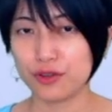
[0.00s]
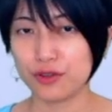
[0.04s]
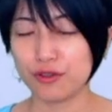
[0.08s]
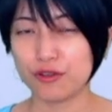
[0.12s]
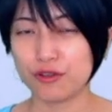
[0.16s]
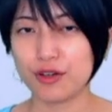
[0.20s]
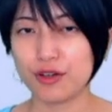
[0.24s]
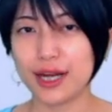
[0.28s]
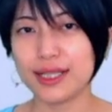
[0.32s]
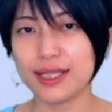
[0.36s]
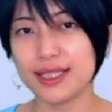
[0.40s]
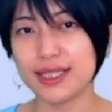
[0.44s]

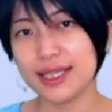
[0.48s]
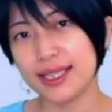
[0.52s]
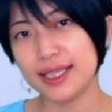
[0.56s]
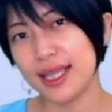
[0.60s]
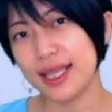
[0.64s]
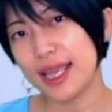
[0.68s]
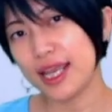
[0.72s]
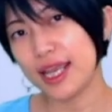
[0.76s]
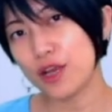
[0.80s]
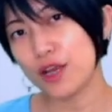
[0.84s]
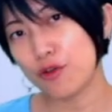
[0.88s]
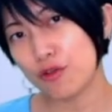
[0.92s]
Right? It
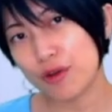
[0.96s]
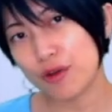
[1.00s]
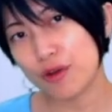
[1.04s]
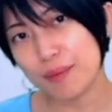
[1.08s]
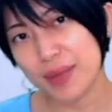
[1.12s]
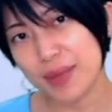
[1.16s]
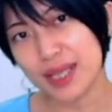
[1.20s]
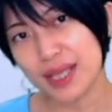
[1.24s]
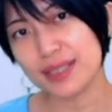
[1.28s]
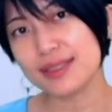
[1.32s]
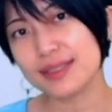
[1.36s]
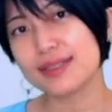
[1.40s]

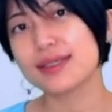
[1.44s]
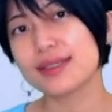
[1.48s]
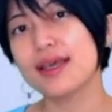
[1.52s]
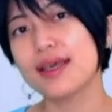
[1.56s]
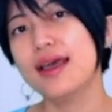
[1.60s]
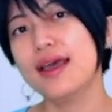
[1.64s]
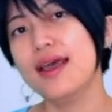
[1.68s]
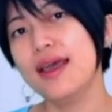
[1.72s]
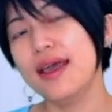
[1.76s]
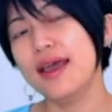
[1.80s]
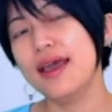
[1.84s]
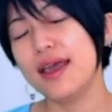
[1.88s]
increments
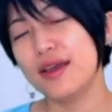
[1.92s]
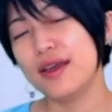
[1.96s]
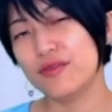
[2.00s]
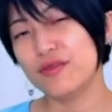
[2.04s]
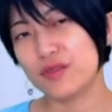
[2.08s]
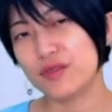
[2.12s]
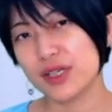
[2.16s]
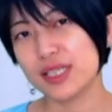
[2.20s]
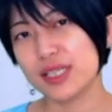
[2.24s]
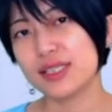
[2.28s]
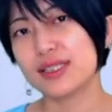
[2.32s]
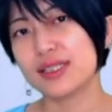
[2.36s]

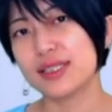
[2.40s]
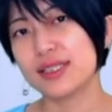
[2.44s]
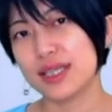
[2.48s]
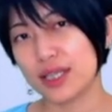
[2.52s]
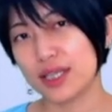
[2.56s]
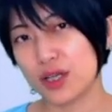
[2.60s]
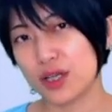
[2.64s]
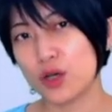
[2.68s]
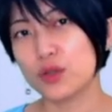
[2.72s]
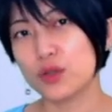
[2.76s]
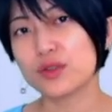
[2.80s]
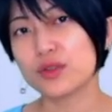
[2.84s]
every
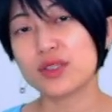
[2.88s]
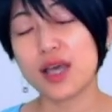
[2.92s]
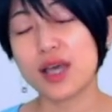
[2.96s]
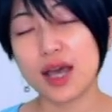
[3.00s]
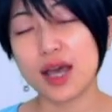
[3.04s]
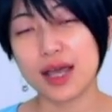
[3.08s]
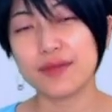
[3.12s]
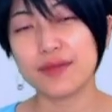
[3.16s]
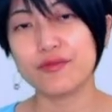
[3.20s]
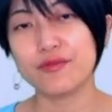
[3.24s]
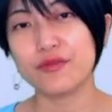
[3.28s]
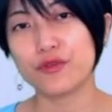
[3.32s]
single
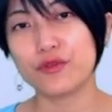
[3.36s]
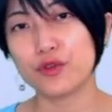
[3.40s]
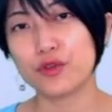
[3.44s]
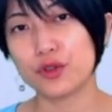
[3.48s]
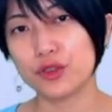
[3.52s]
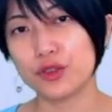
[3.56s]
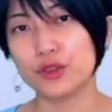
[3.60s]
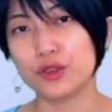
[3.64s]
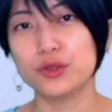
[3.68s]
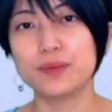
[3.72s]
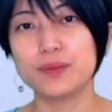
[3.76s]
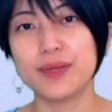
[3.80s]
time for
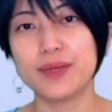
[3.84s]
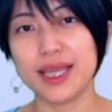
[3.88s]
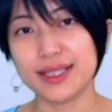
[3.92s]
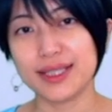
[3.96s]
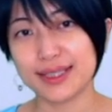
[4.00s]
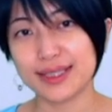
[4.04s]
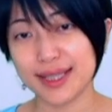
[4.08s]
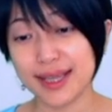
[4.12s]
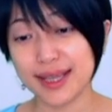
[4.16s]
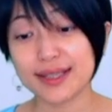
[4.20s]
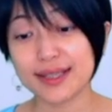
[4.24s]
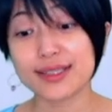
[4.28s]
loop
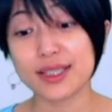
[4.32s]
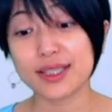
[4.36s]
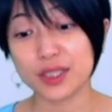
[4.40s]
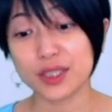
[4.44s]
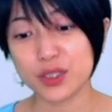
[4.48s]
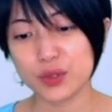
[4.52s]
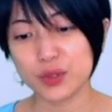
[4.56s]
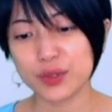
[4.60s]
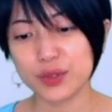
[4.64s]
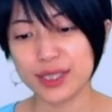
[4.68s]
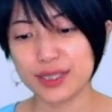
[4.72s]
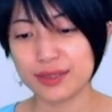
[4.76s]
gets
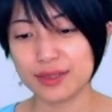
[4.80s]
executed.